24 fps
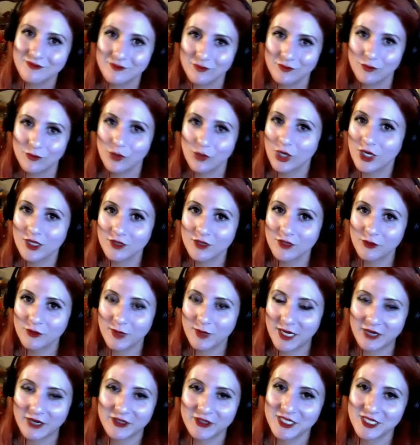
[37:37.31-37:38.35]
We're all
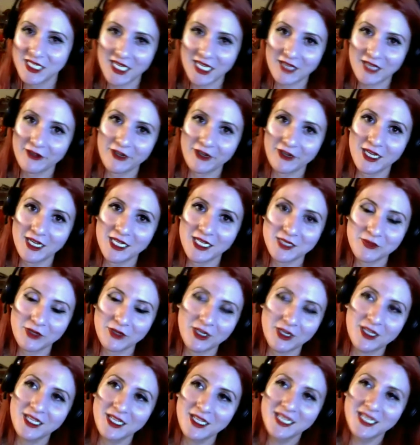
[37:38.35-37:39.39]
overpowered together, guys. We're
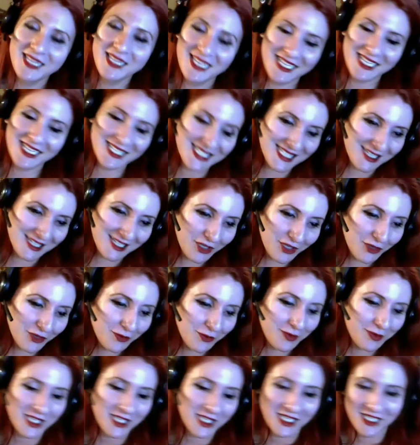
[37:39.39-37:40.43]
all in this
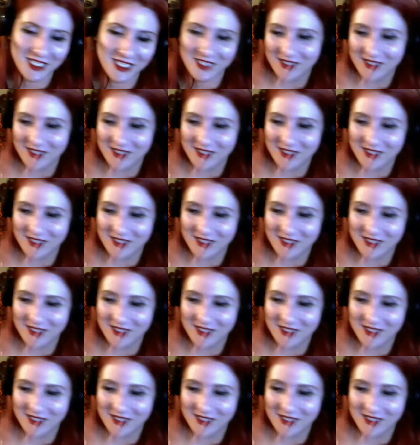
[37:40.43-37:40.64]
OP'd.